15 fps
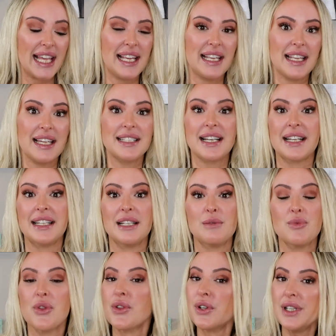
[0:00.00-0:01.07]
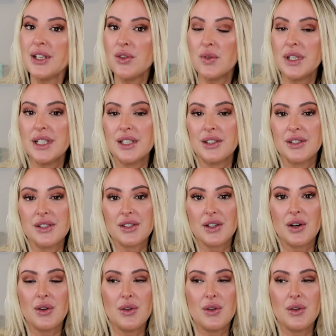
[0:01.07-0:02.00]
and I am 33 years